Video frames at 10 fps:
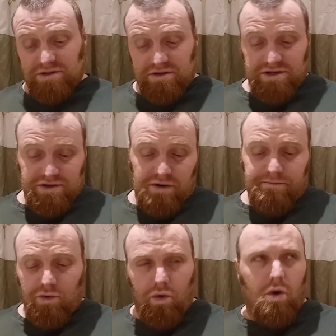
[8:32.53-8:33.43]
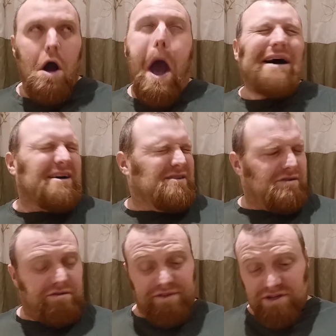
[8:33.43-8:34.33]
to describe more
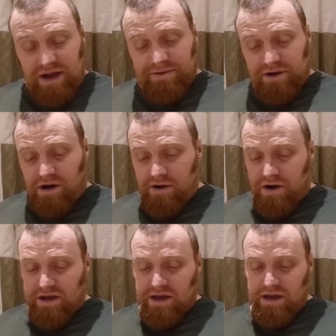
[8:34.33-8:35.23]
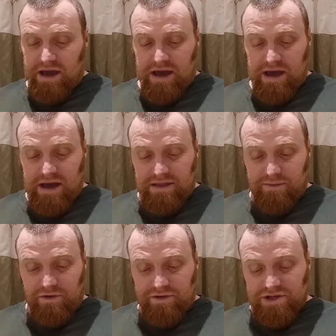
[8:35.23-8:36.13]
of the chaplain hierarchy, and then
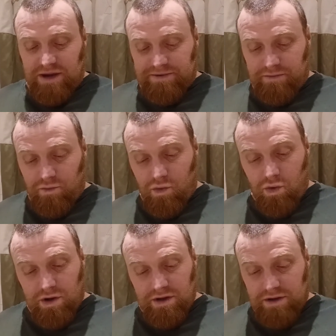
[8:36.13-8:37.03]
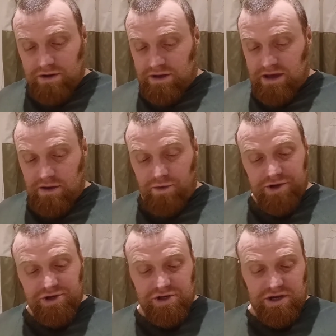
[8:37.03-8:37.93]
we've got the chaplain war gear,
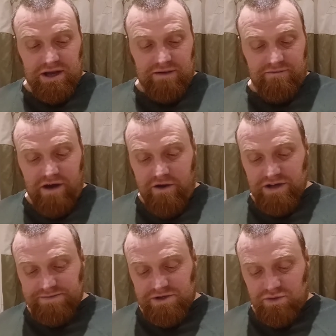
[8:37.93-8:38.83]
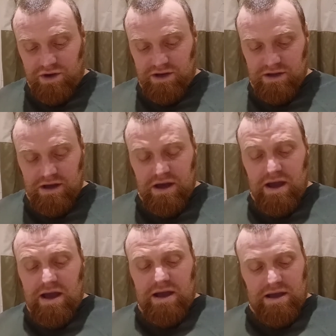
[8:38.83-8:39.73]
which again varies between
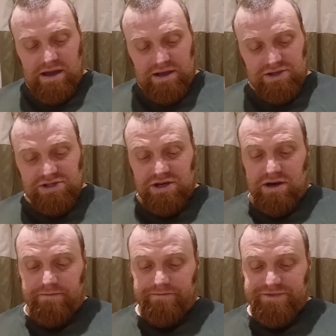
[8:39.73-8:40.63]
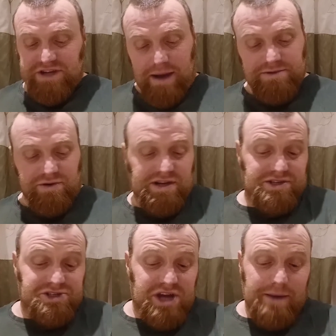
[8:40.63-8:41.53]
each chapter and
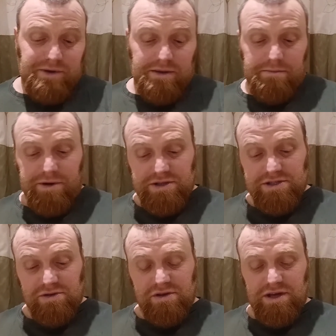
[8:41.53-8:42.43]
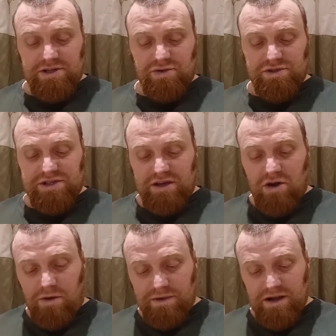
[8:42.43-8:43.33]
each chaplain, but two of the things you'll see
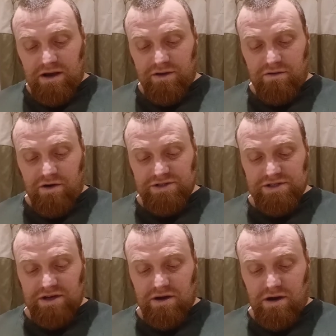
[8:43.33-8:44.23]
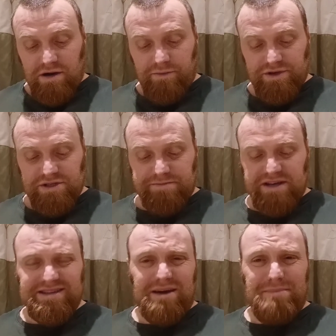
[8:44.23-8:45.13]
commonly are the Crozius Arcanum, which is
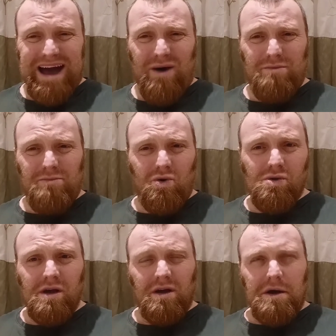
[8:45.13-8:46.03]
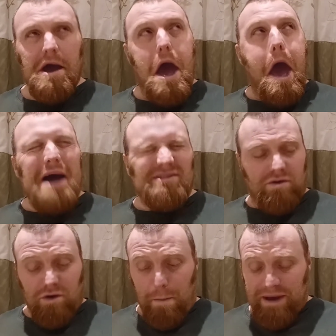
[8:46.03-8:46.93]
basically a power maul
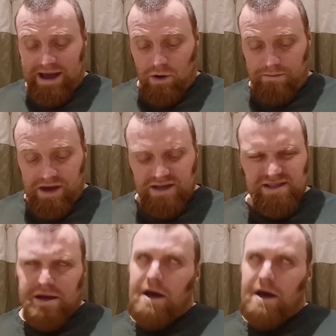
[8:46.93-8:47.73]
or a power mace,